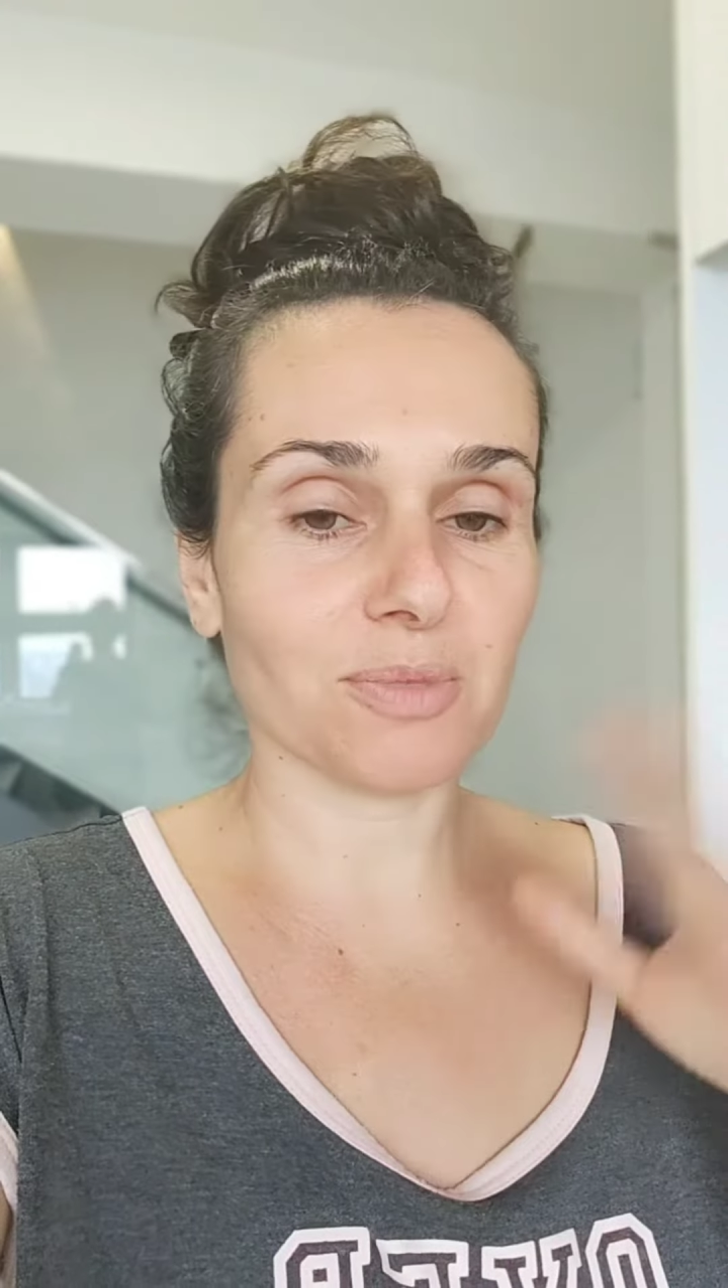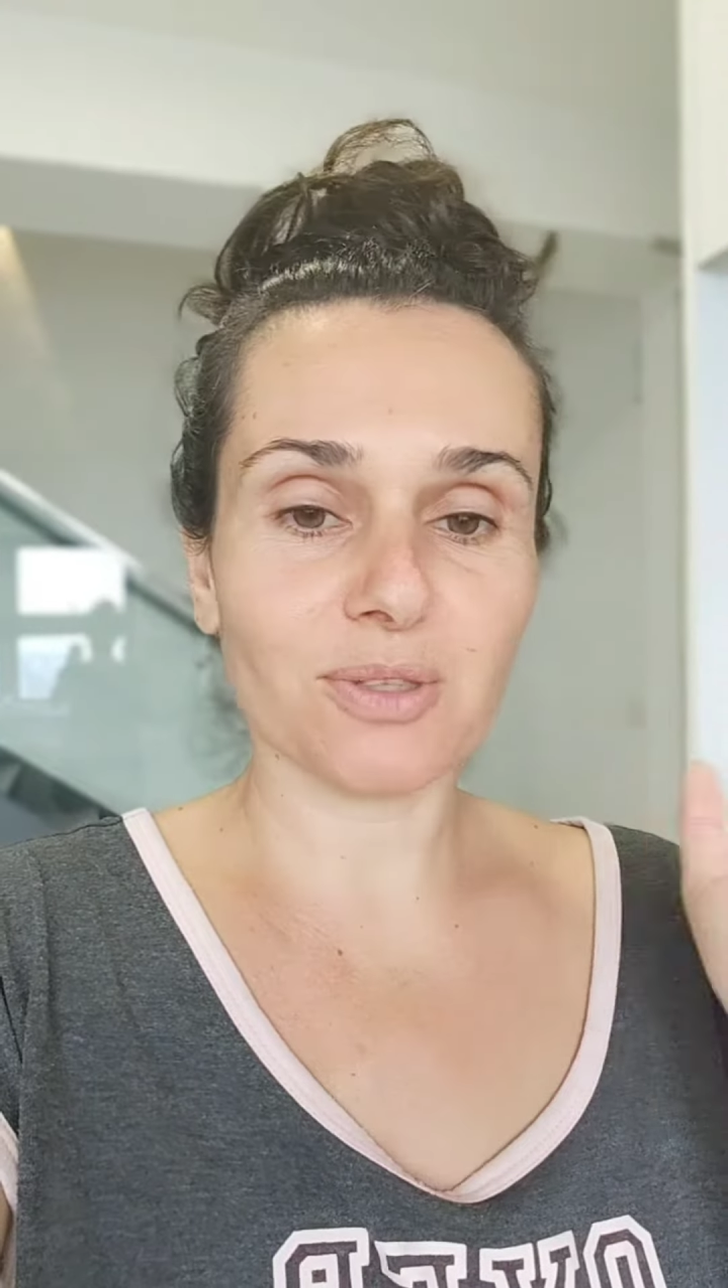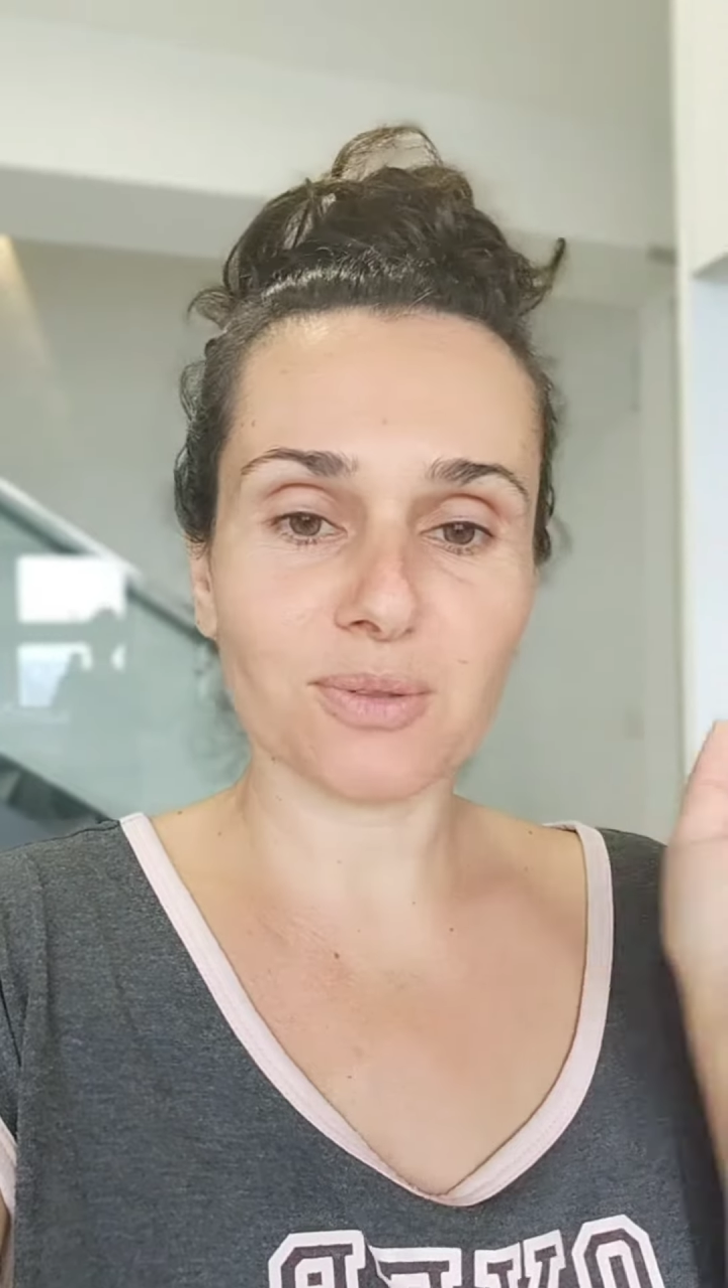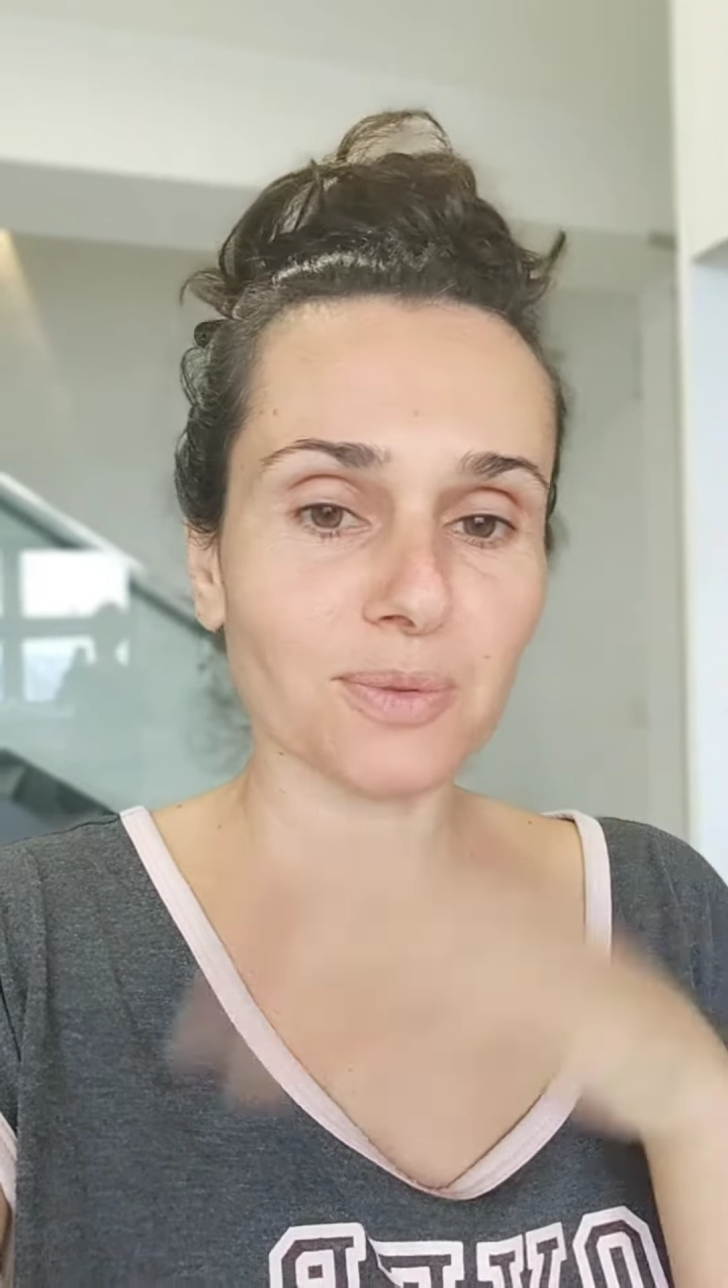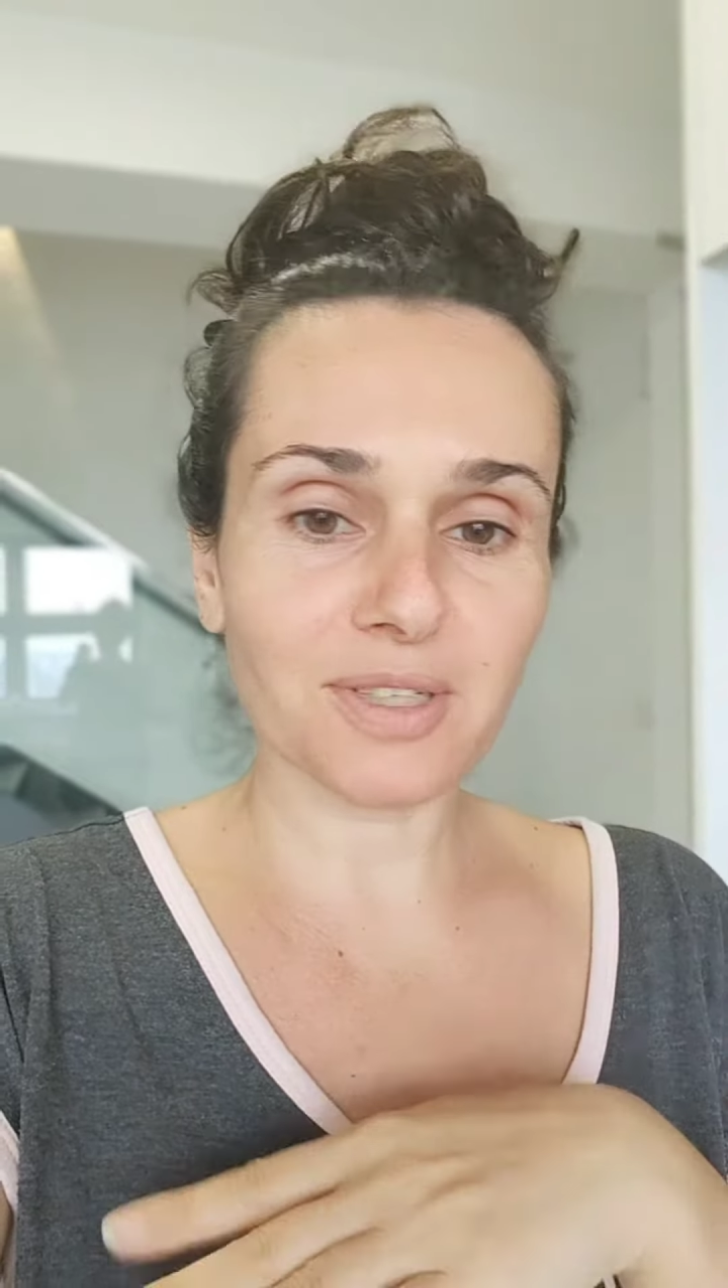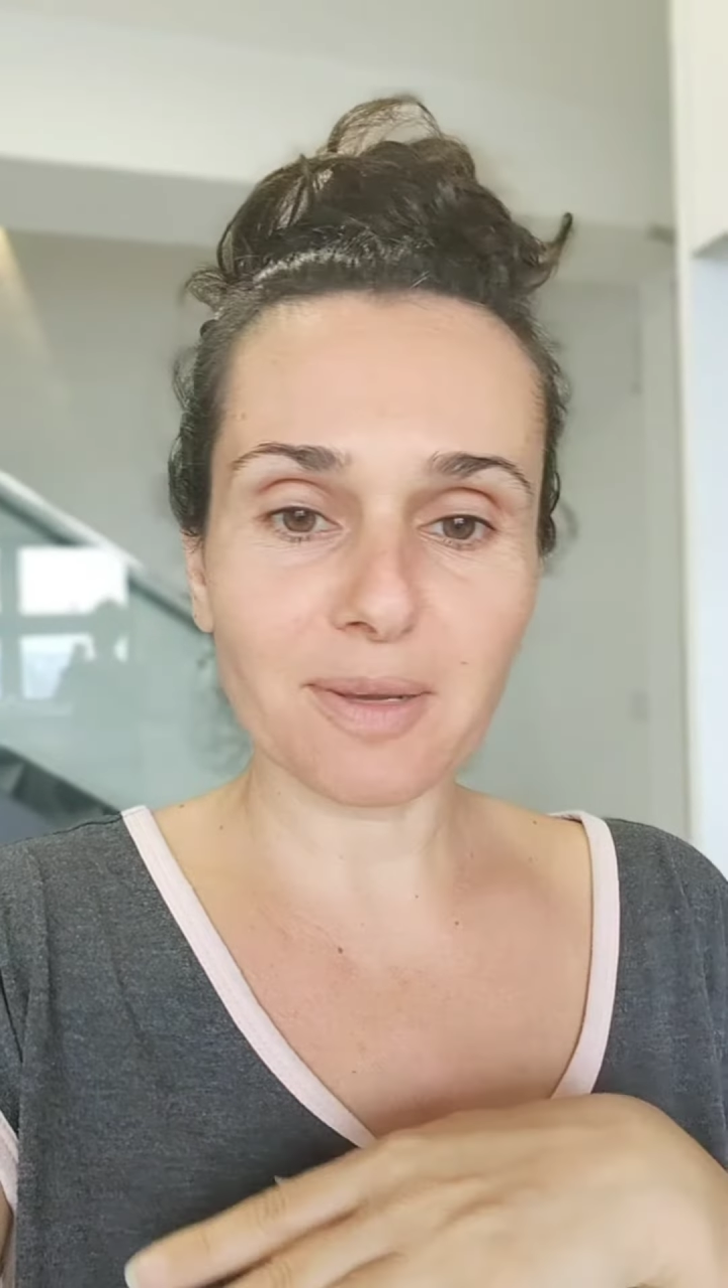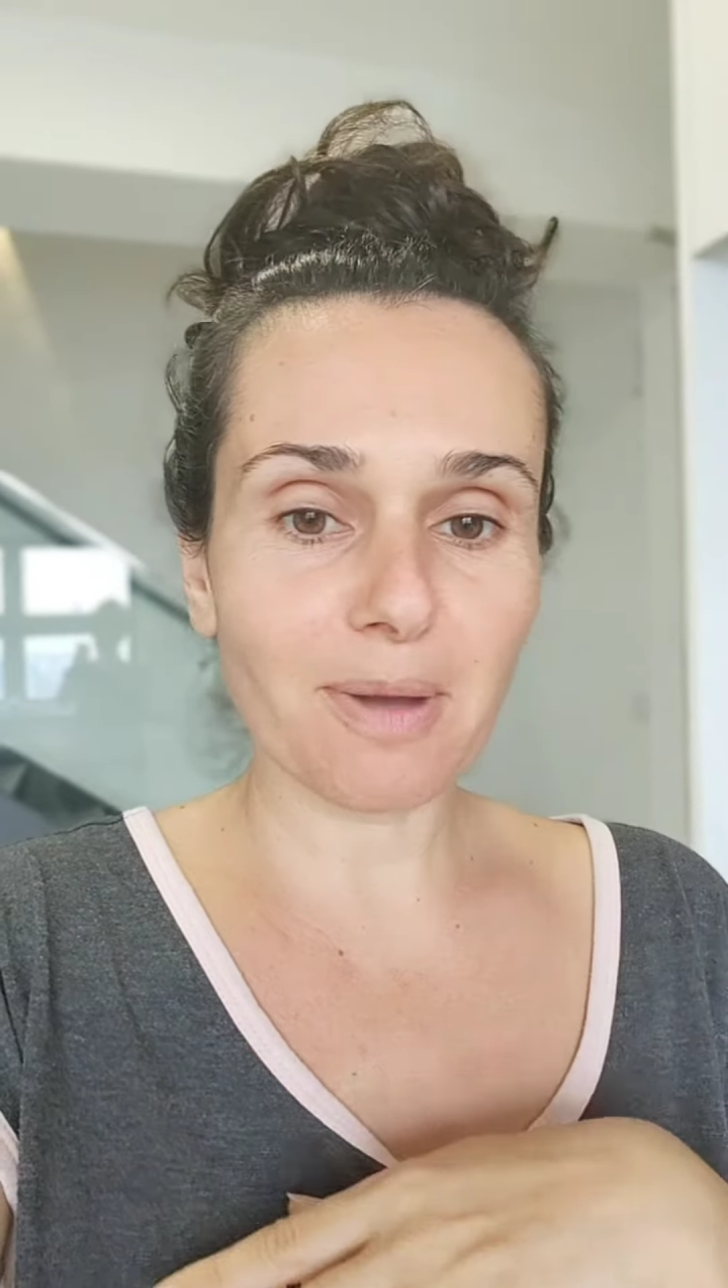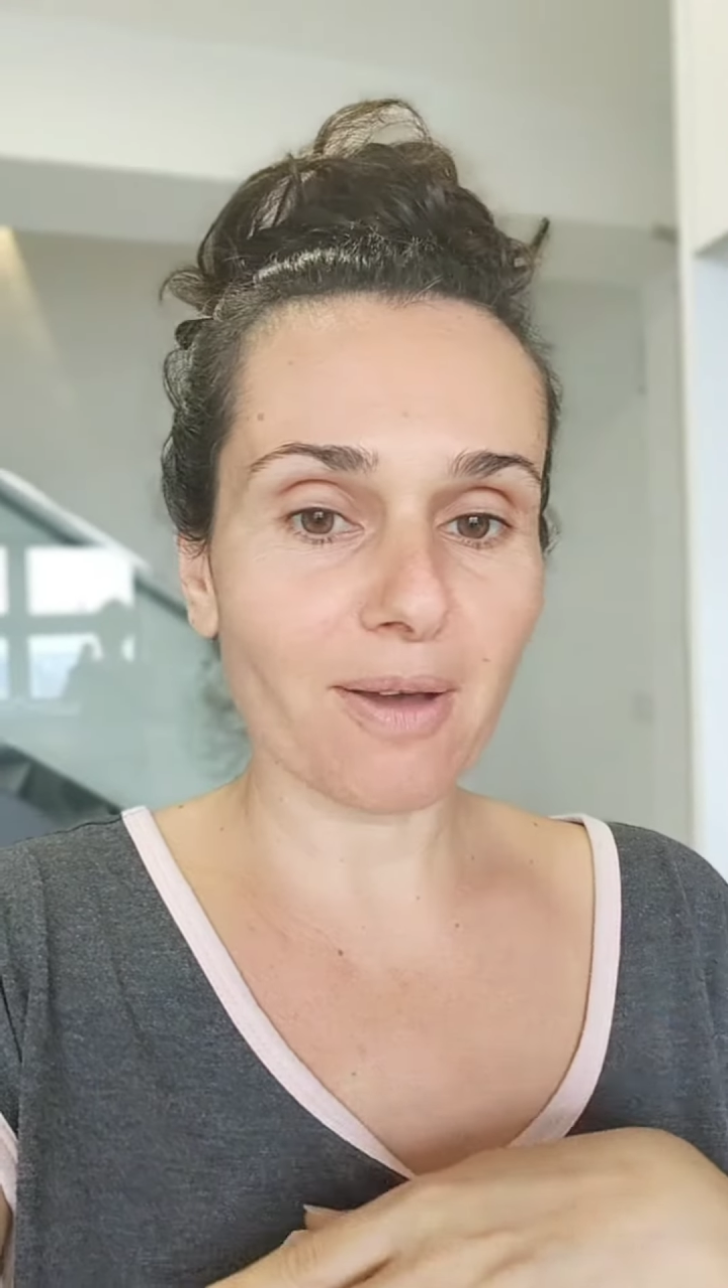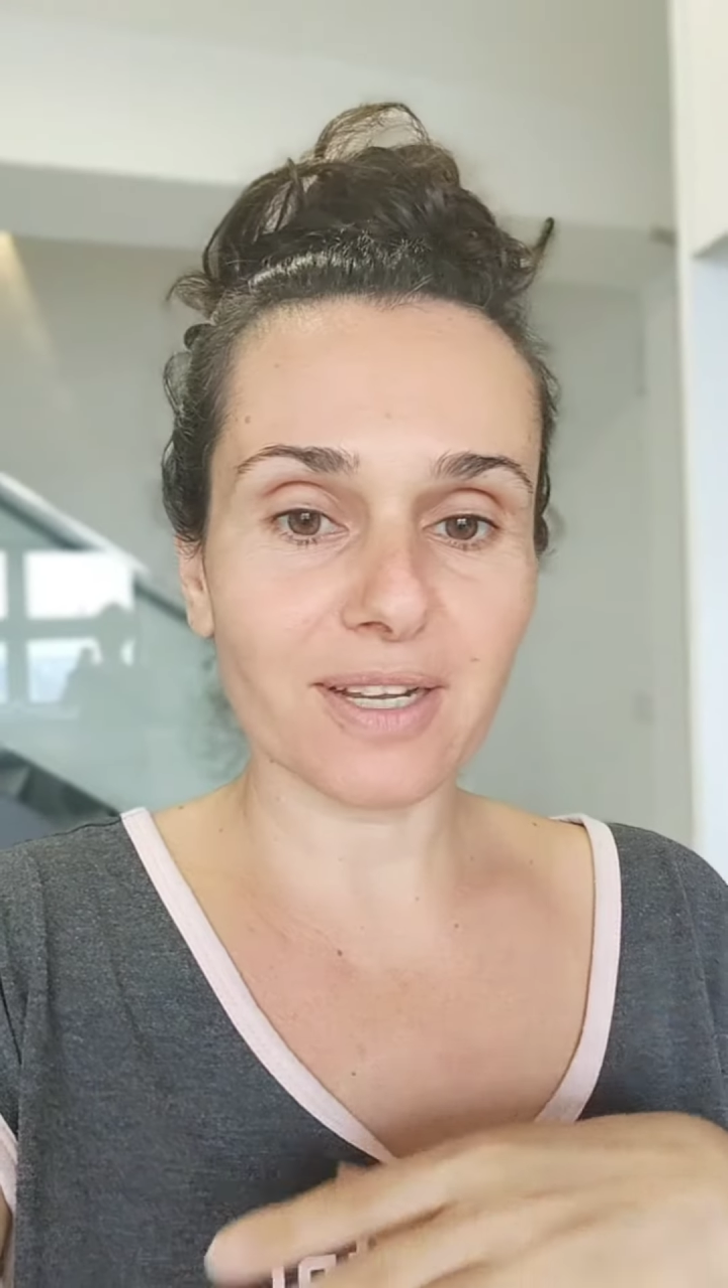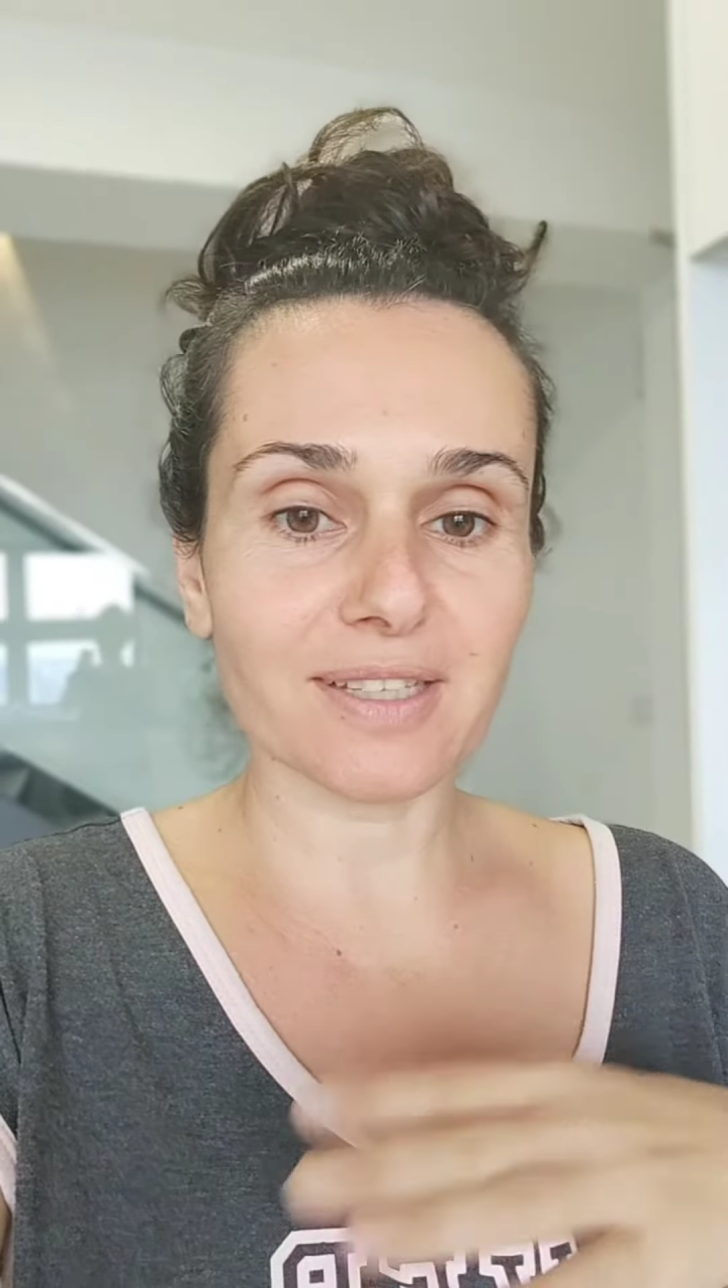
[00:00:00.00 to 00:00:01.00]
don't worry
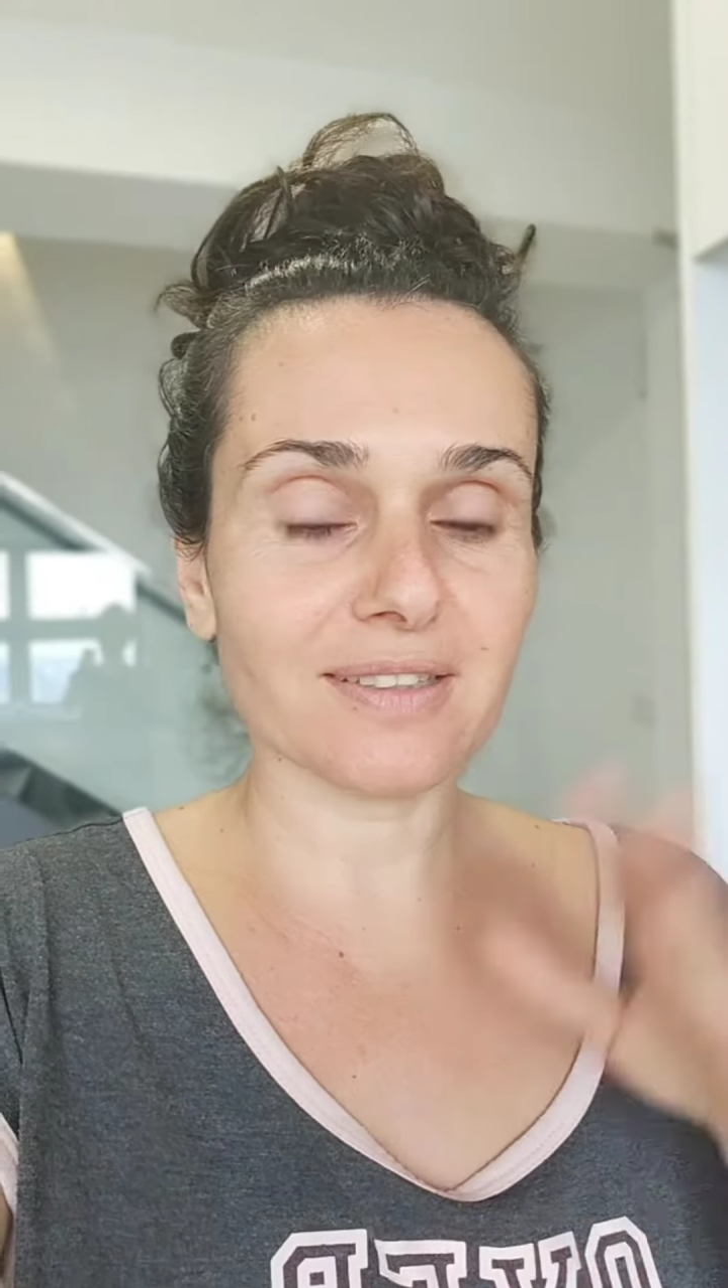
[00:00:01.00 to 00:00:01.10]
about it.